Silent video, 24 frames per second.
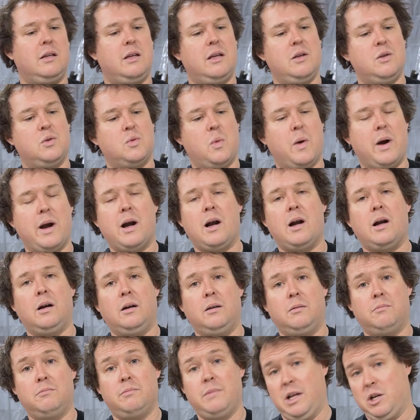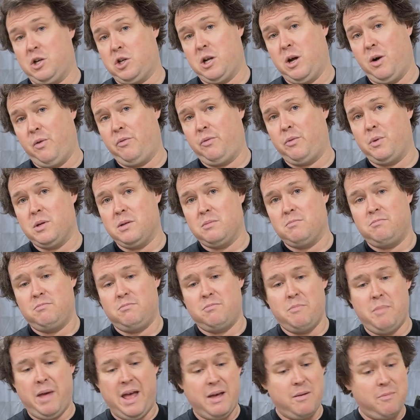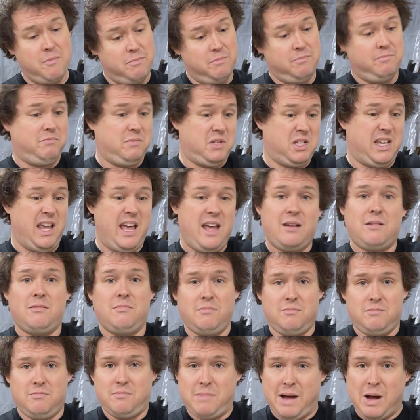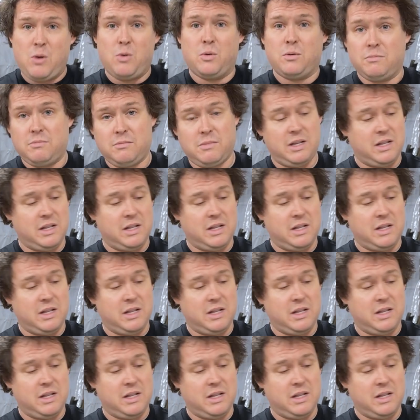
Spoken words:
is where that shelf would mount.